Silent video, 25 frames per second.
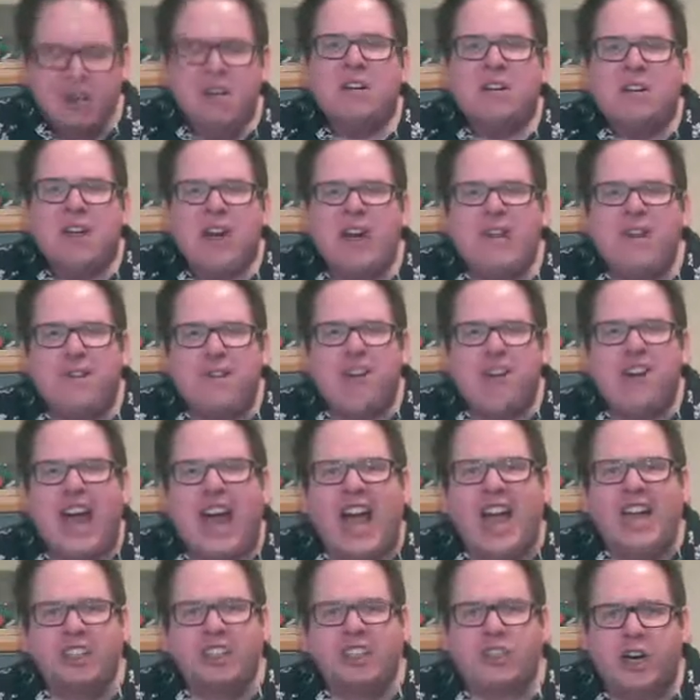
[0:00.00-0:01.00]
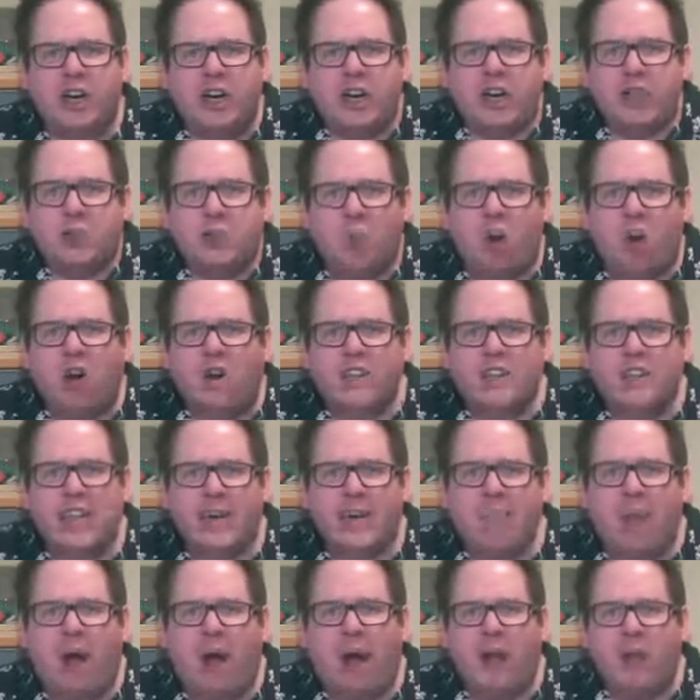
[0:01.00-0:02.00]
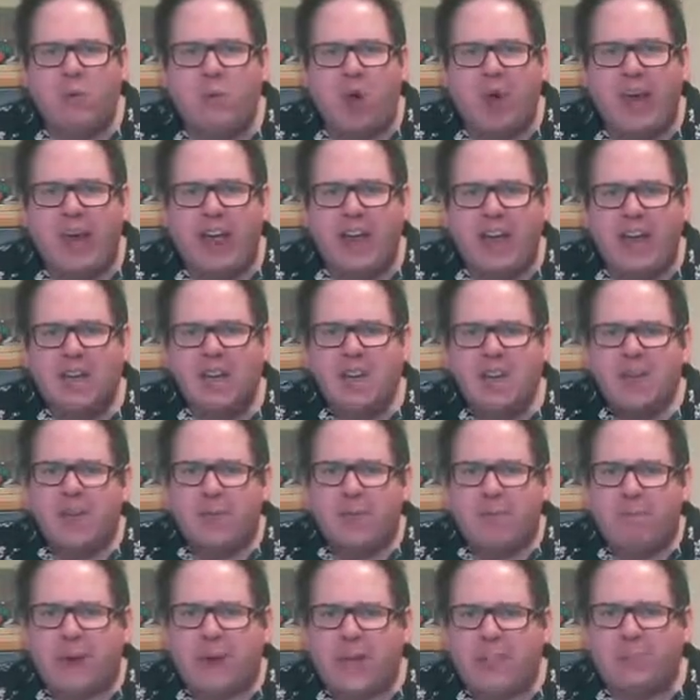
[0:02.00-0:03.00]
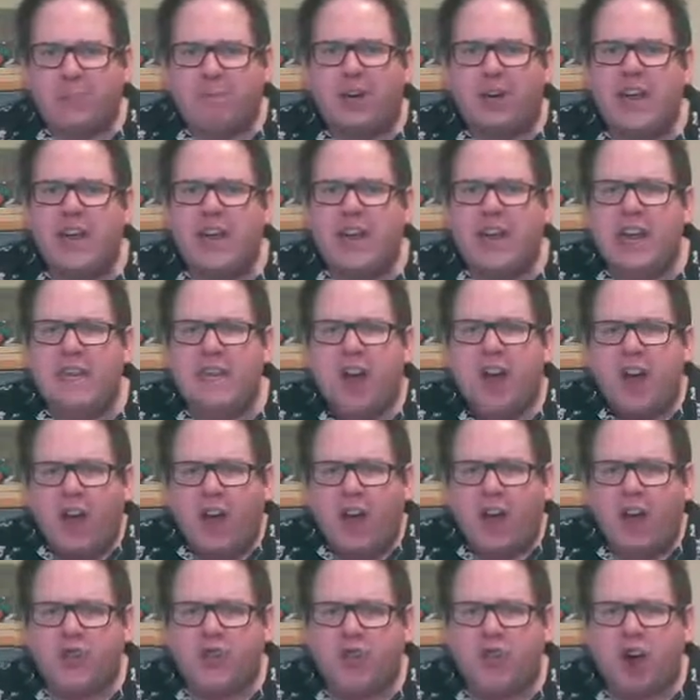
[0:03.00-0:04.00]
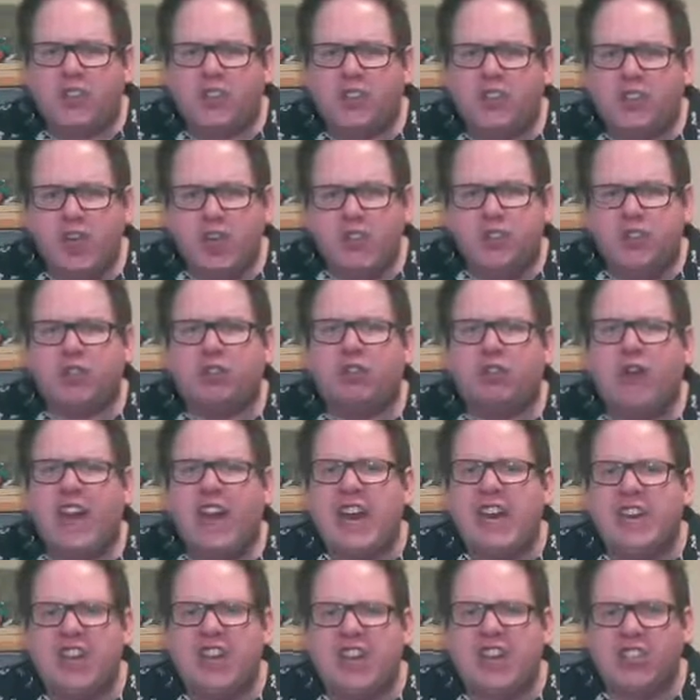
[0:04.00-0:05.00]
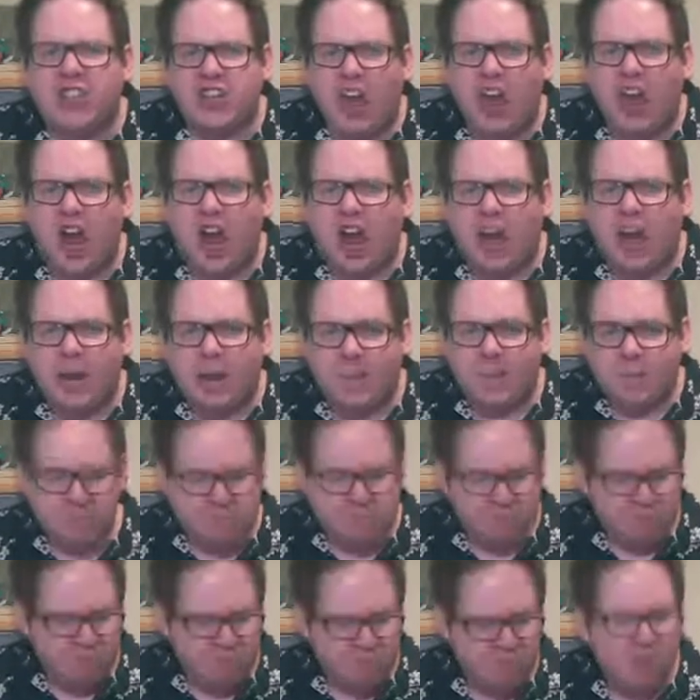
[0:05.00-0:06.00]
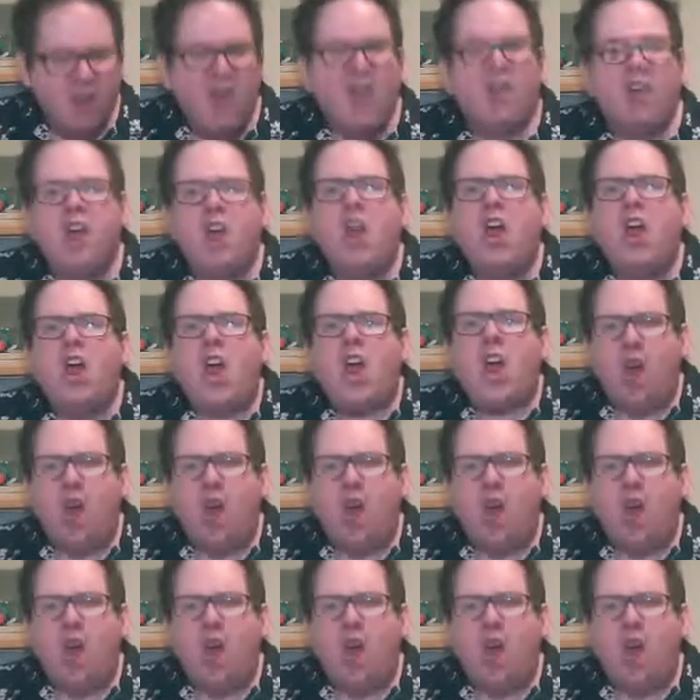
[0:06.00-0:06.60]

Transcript: If an Asian is walking my way, you best believe I cross the street, 'cause I'm a